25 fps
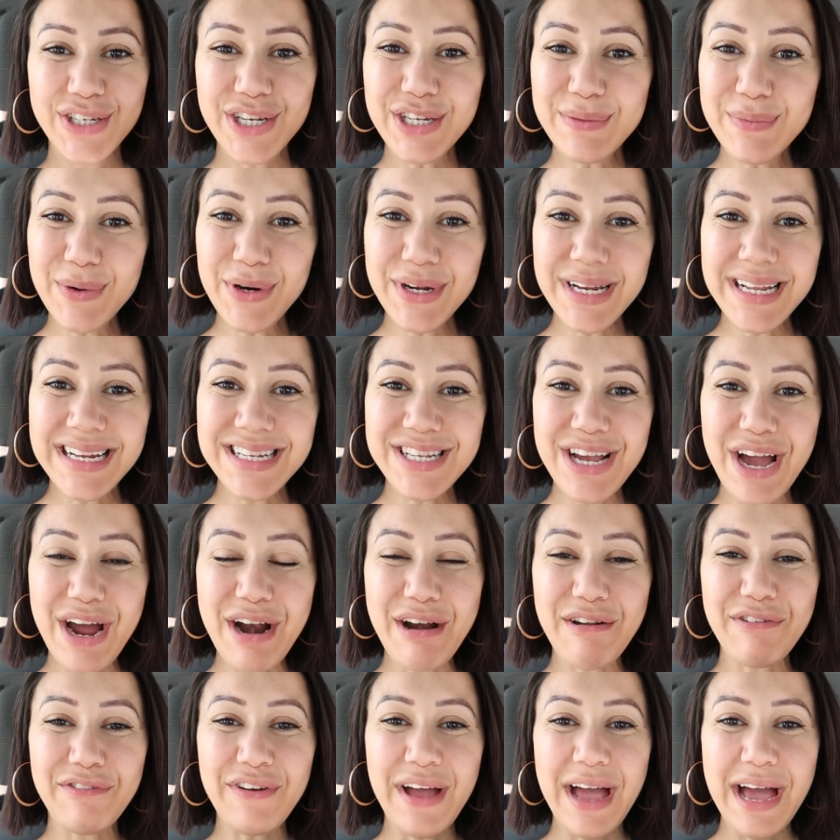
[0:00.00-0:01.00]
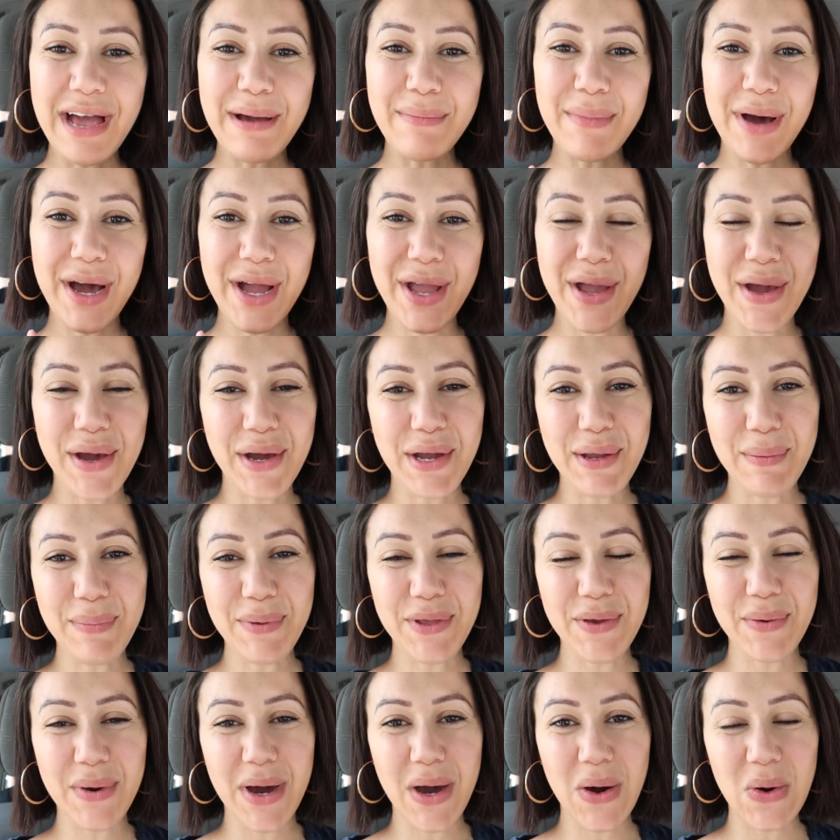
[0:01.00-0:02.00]
Good morning, Taira fam. I
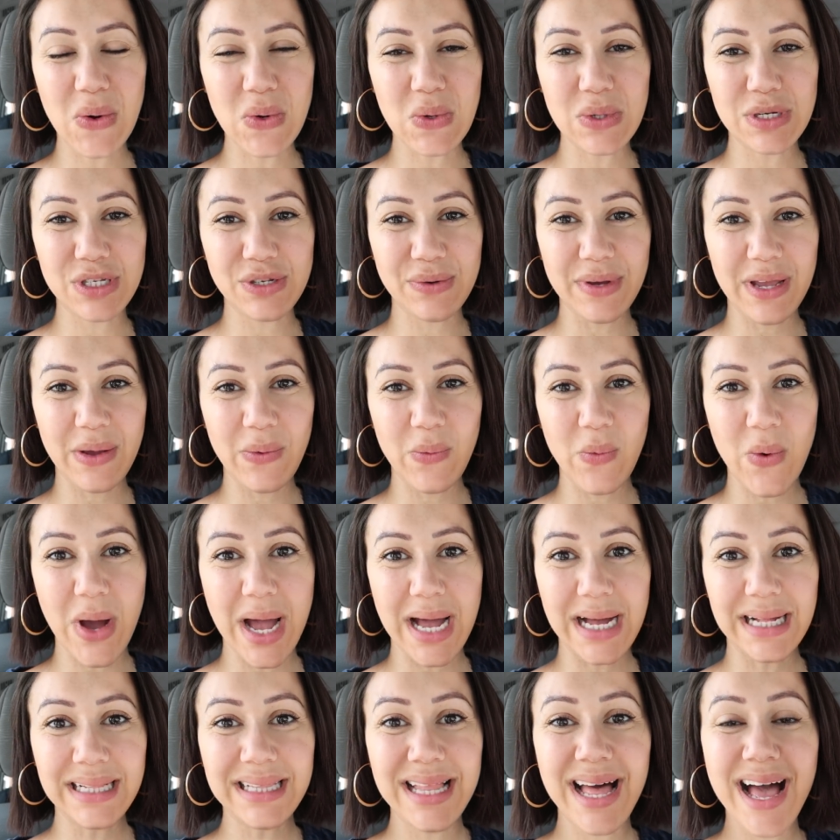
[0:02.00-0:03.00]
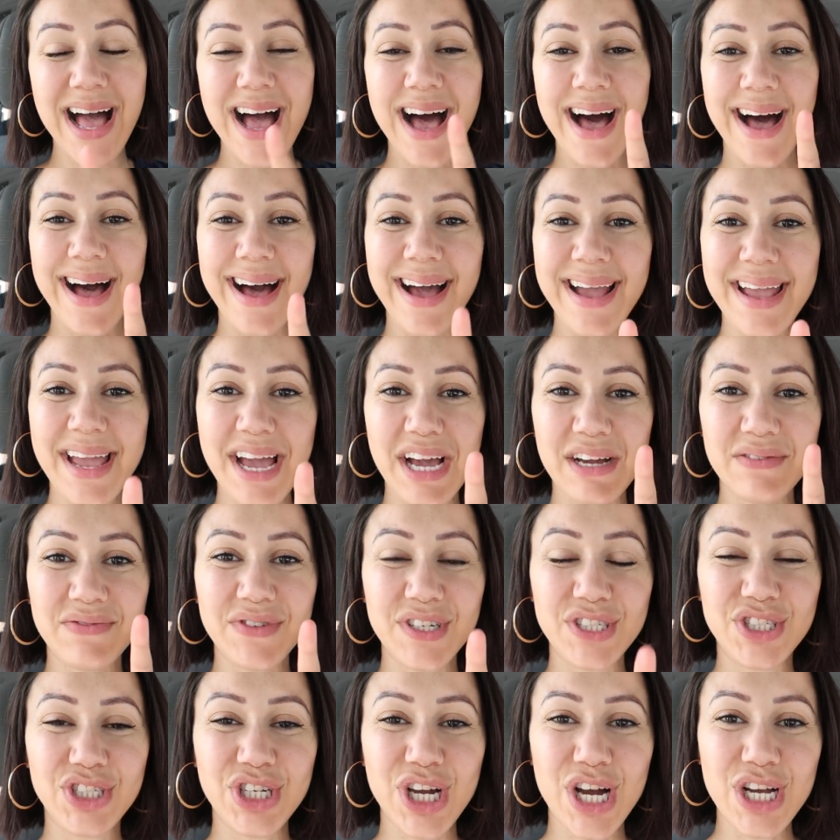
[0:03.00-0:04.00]
hope you are all doing well. I
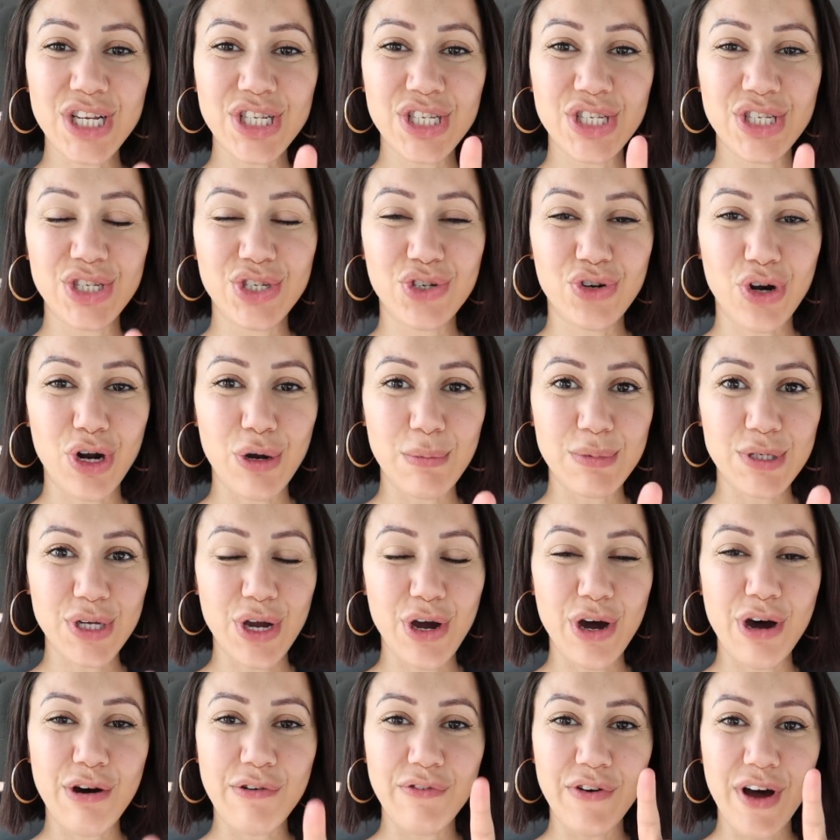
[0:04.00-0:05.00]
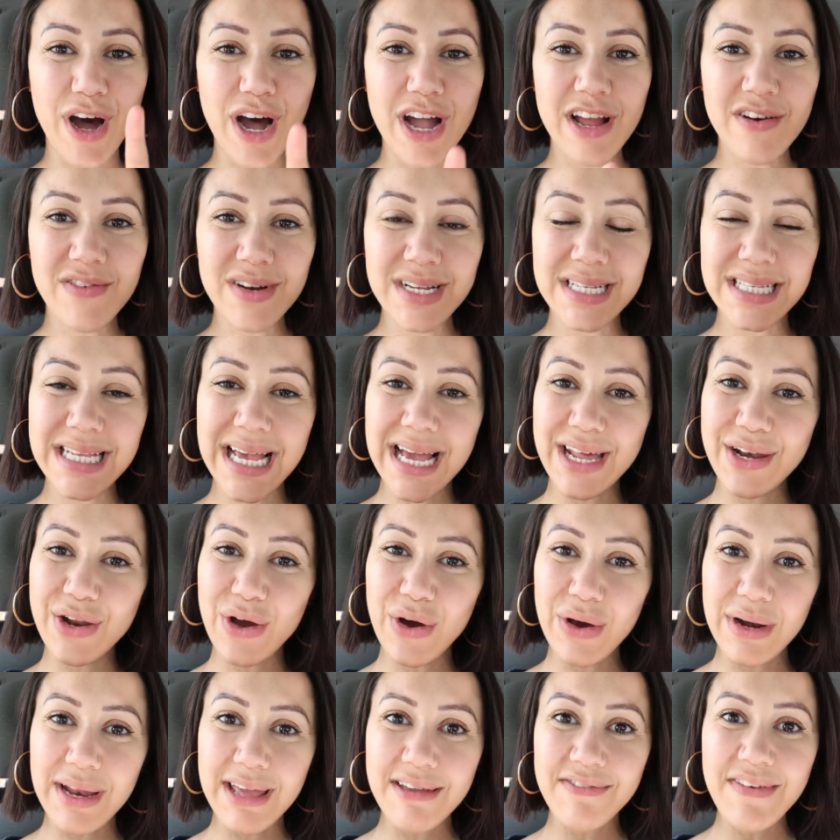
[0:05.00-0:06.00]
have just dropped off Iris and
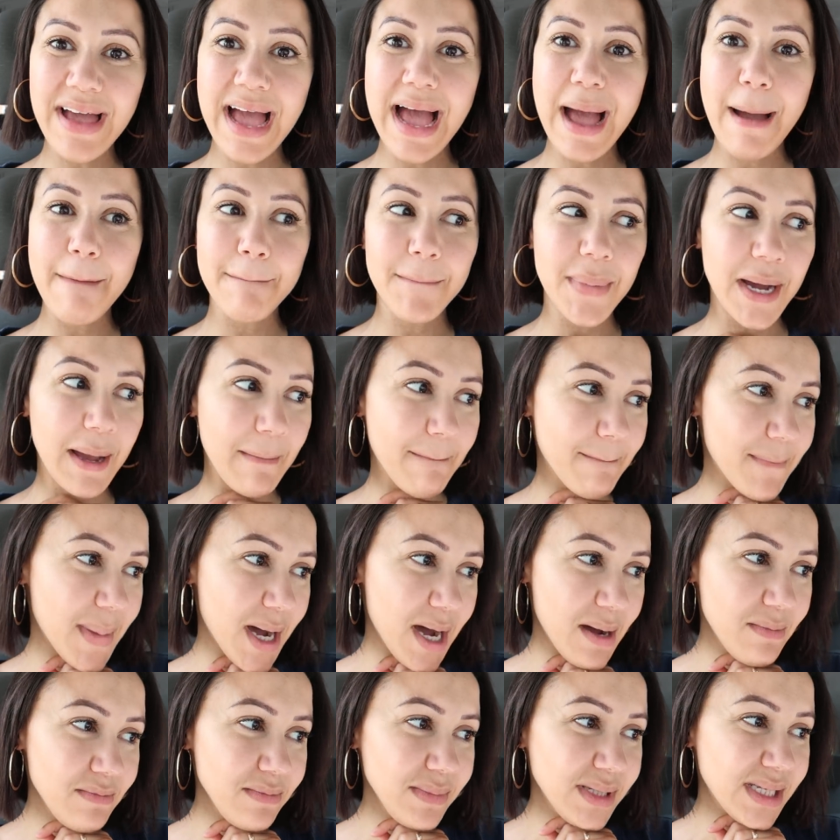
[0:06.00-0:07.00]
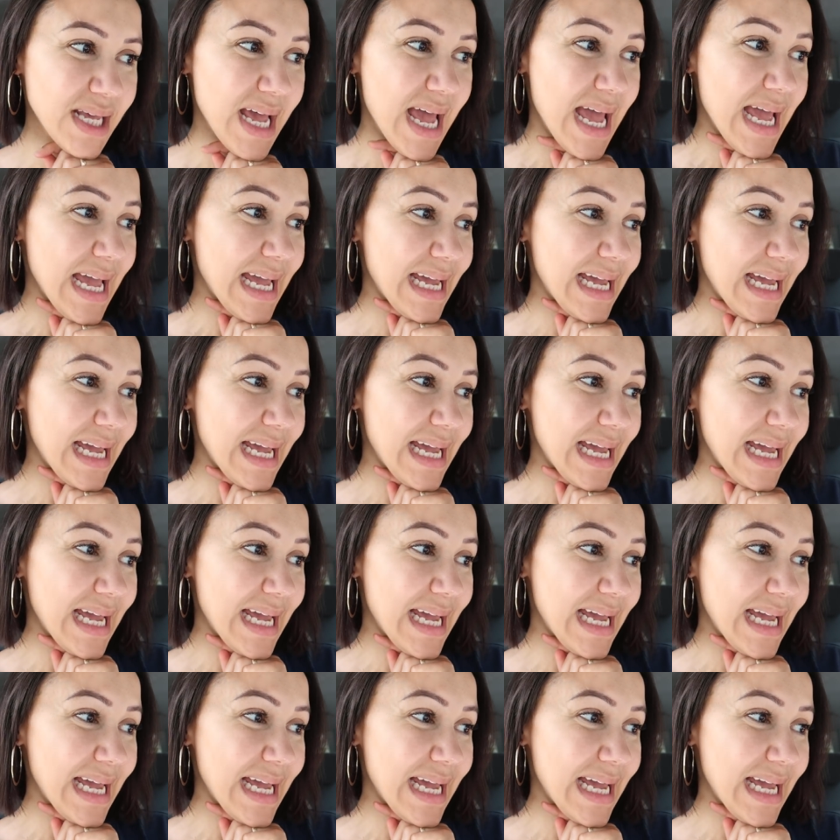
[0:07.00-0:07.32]
Olive at my mum's.